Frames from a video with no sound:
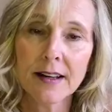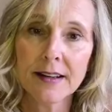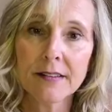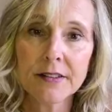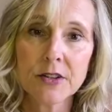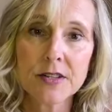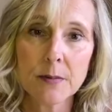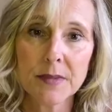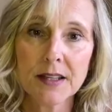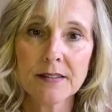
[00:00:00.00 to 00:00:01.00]
And if there's
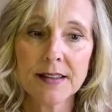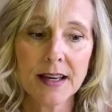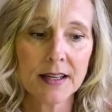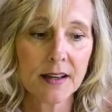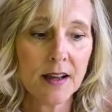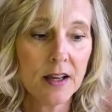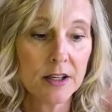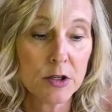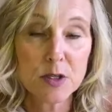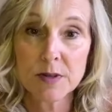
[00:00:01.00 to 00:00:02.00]
something that
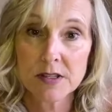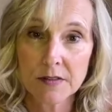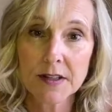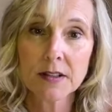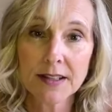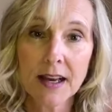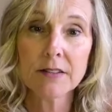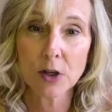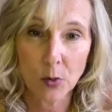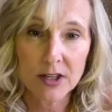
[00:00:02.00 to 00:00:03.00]
you specifically have
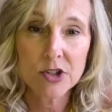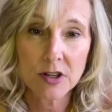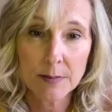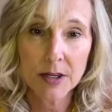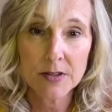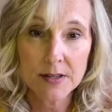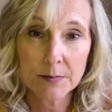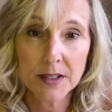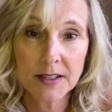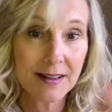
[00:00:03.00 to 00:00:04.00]
a question about
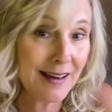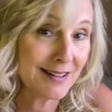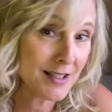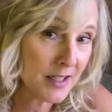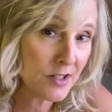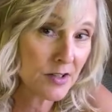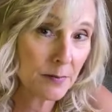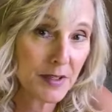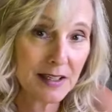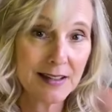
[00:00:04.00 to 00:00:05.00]
something, how to teach
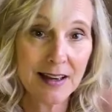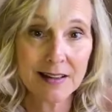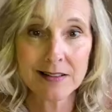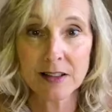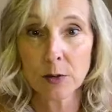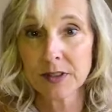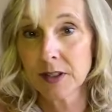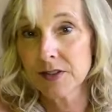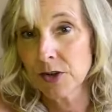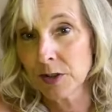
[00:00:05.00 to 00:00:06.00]
something, how to deal with
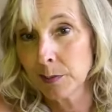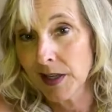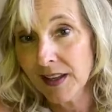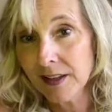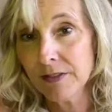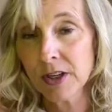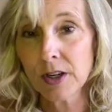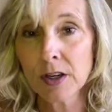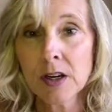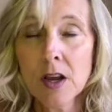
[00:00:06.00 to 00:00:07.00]
a certain
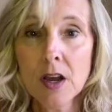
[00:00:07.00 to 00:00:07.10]
behavior,